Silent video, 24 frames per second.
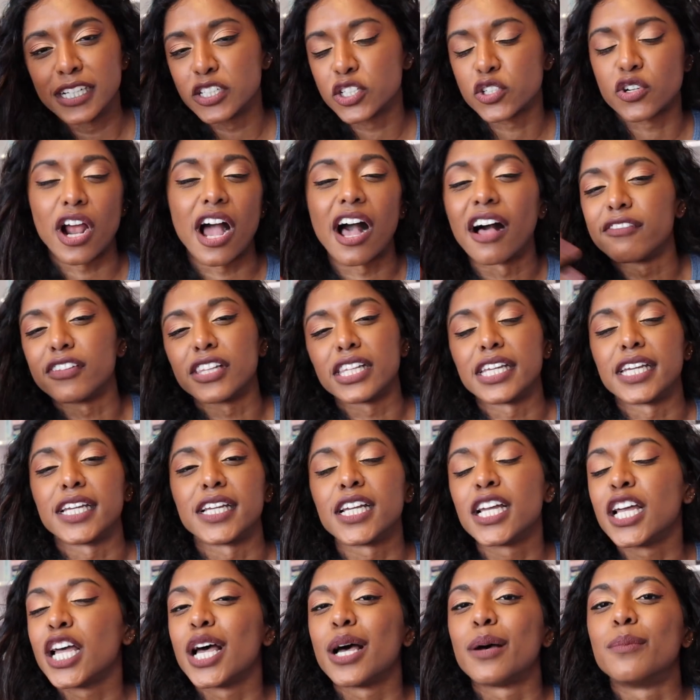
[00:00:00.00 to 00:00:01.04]
traveling
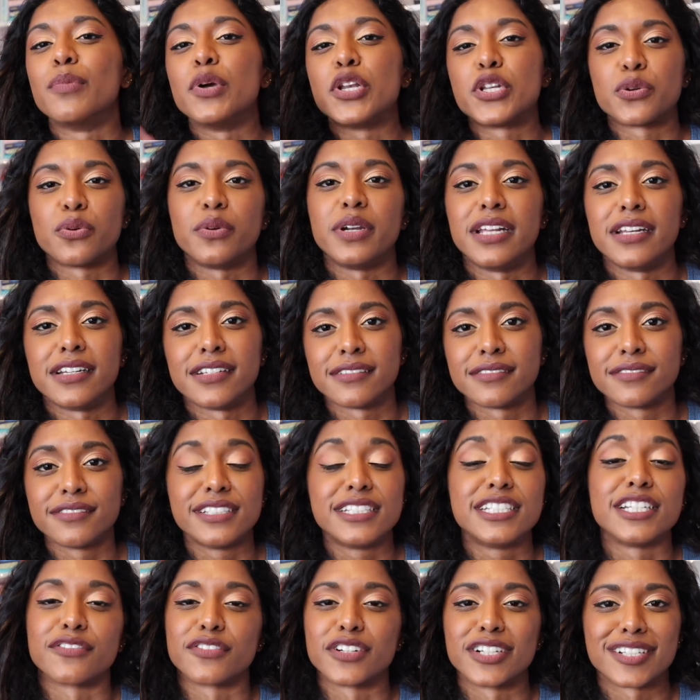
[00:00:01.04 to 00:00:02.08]
between
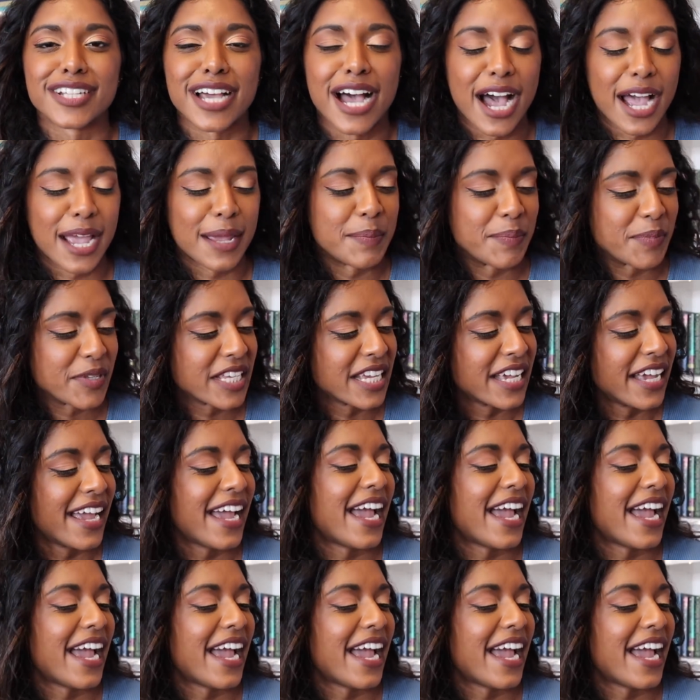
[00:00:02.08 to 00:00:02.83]
different times.